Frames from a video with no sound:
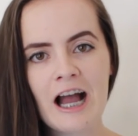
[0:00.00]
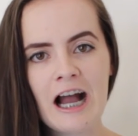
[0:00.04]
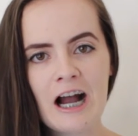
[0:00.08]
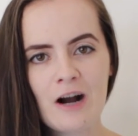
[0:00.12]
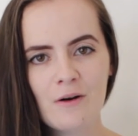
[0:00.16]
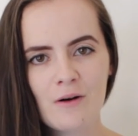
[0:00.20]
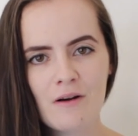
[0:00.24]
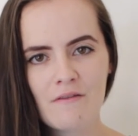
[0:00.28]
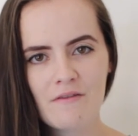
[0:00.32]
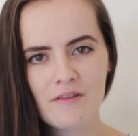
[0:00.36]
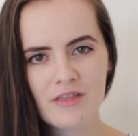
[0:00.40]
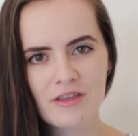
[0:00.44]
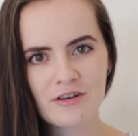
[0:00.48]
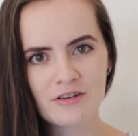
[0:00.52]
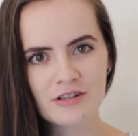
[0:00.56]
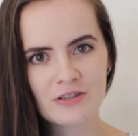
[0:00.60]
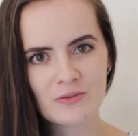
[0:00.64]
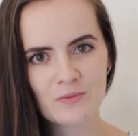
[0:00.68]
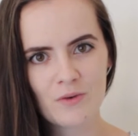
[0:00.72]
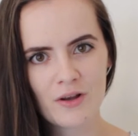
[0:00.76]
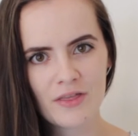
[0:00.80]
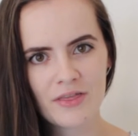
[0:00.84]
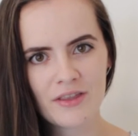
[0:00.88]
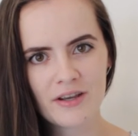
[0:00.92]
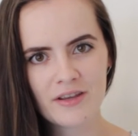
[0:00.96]
However, there
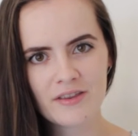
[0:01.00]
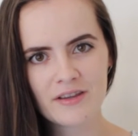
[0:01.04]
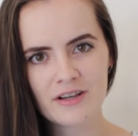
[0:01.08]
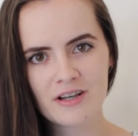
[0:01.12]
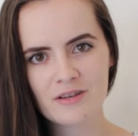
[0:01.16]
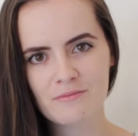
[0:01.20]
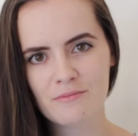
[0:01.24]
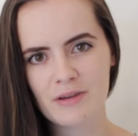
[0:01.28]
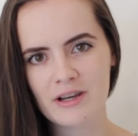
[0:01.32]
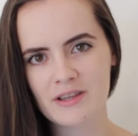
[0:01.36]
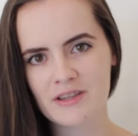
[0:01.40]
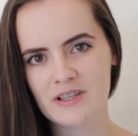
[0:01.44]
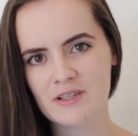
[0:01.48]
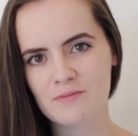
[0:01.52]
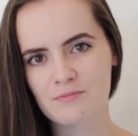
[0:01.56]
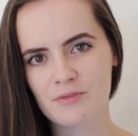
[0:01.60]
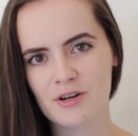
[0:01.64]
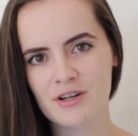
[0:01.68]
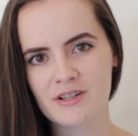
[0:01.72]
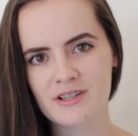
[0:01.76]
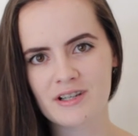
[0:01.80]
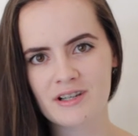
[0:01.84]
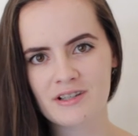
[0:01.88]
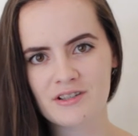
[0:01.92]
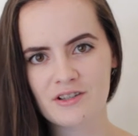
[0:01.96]
is one thing that can make this
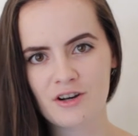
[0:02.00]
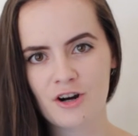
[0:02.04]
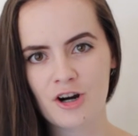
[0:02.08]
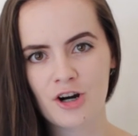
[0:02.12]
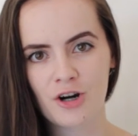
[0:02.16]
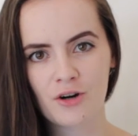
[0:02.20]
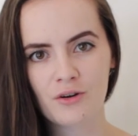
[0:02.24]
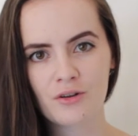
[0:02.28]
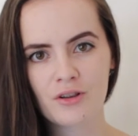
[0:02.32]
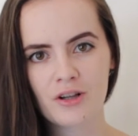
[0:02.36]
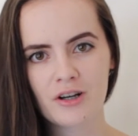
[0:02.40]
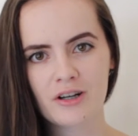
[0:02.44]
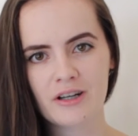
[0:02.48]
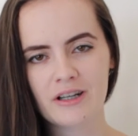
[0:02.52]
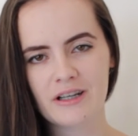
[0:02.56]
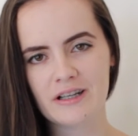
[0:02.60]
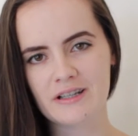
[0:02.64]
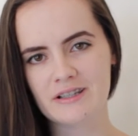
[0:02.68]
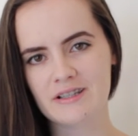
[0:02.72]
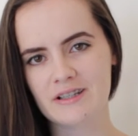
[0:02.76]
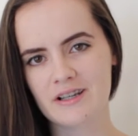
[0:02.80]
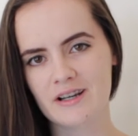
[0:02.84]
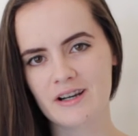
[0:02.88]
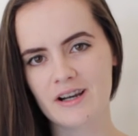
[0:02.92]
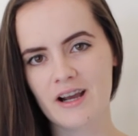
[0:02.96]
process a whole lot
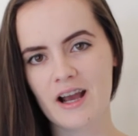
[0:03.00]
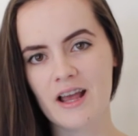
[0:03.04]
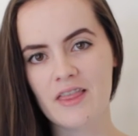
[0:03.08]
easier,